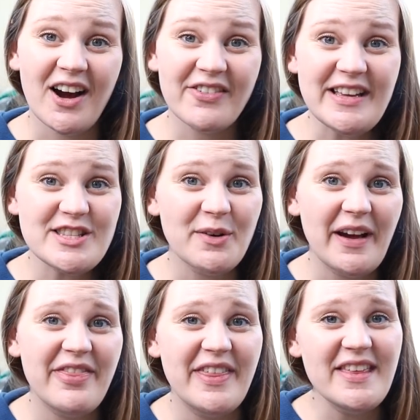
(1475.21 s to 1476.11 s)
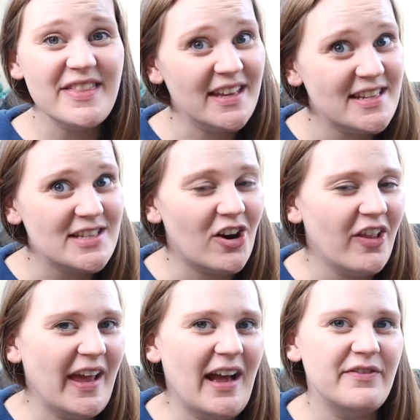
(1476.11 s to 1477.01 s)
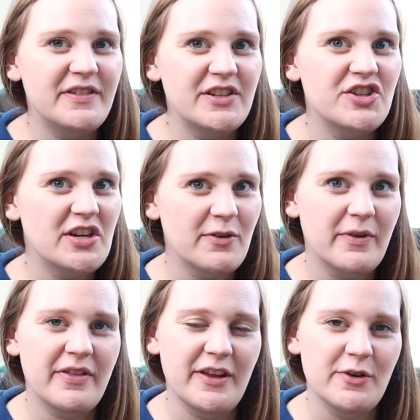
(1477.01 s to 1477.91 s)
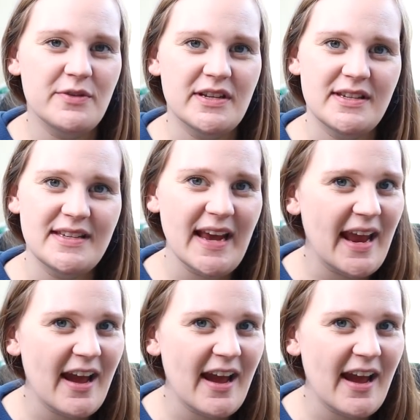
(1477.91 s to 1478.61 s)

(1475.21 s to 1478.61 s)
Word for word: All right, so I think that is all I have to share with you today.